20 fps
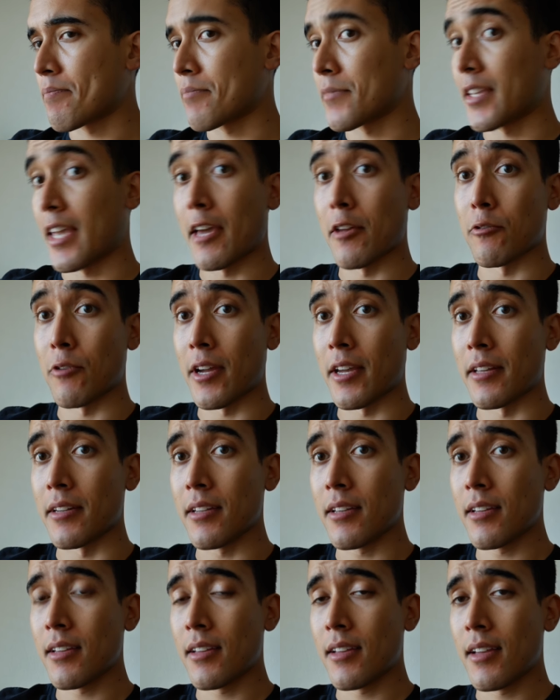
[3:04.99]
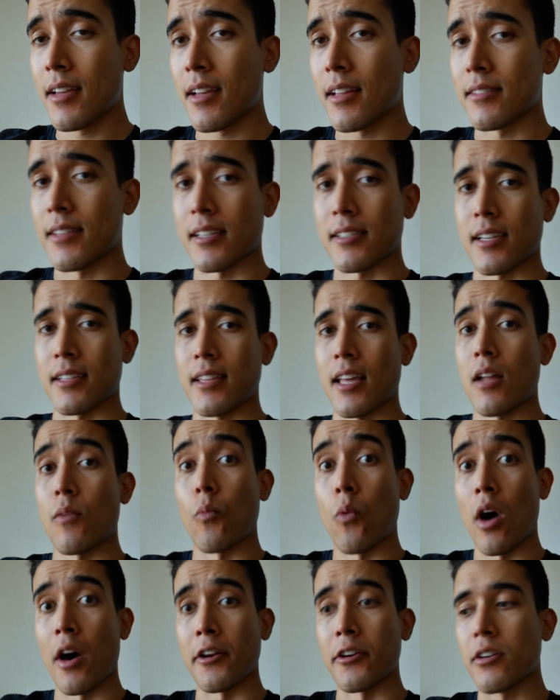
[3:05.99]
Gatorade, things like
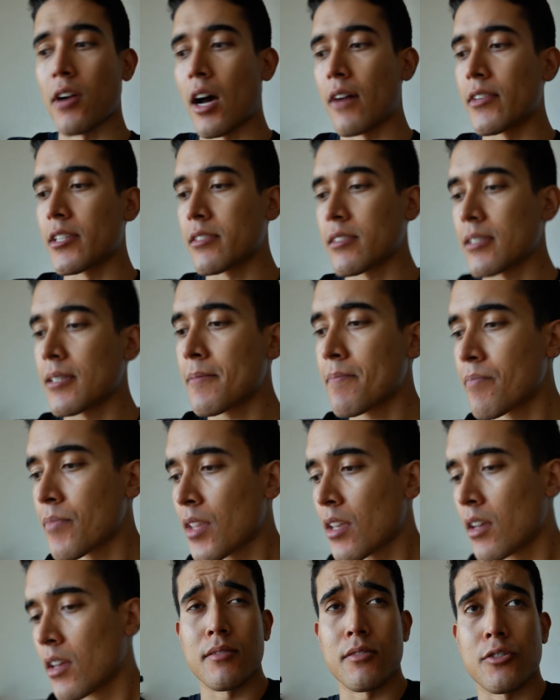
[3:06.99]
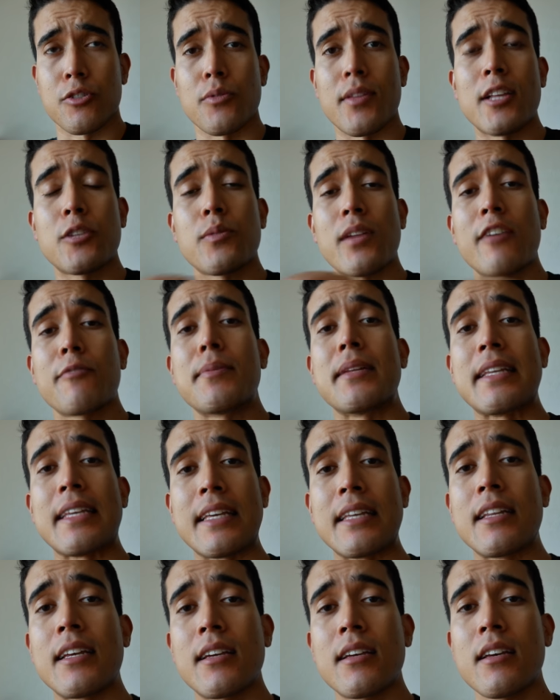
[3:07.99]
that, water, obviously. So that's what I've
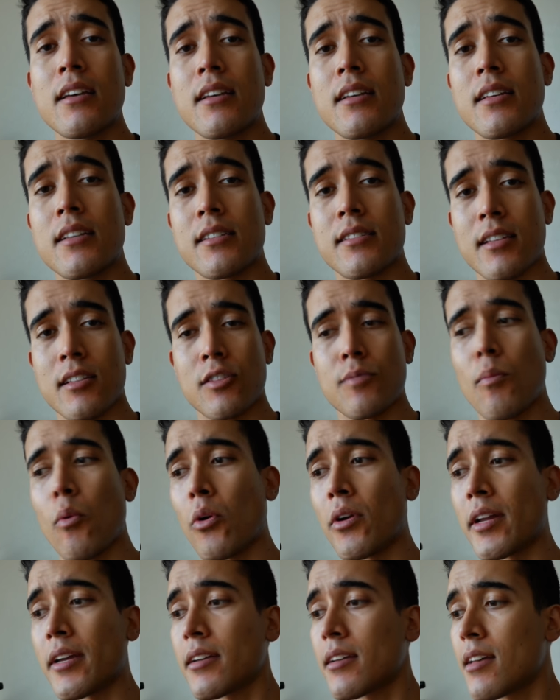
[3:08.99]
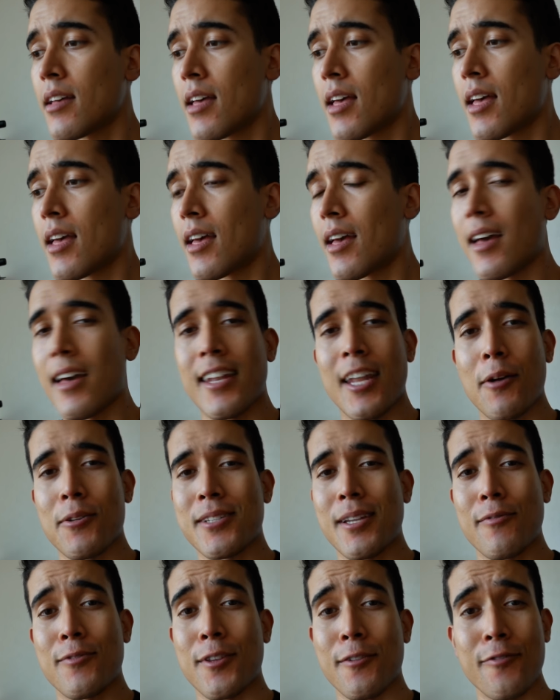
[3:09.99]
been eating since morning, and now
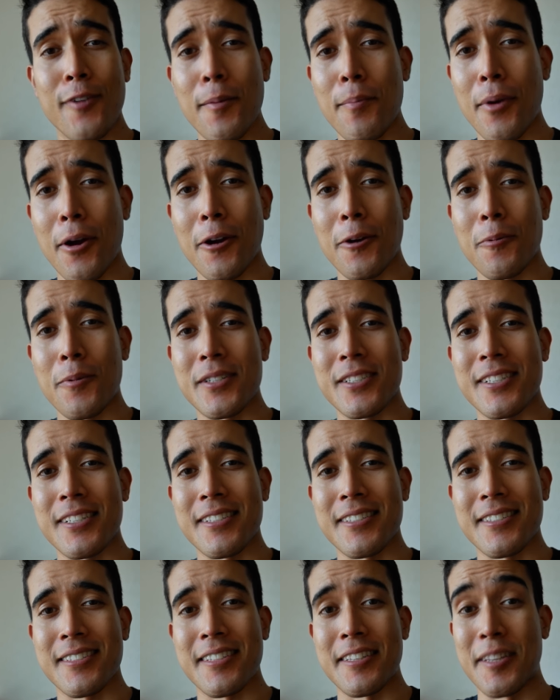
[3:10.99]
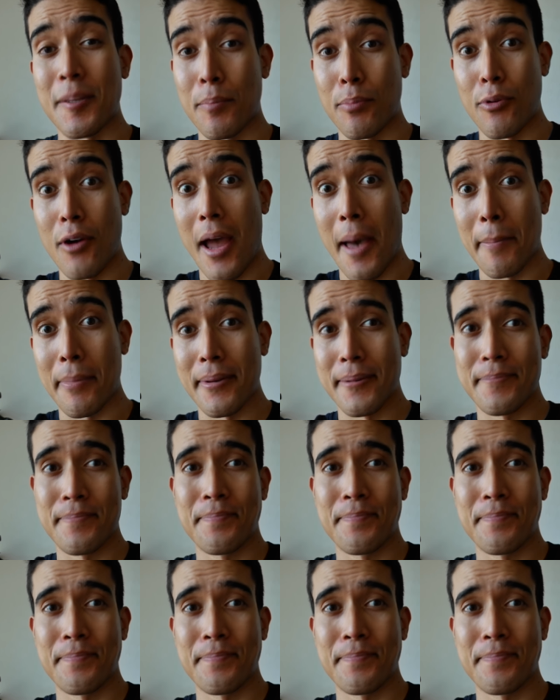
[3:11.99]
it's time for the fun part, which is the prep.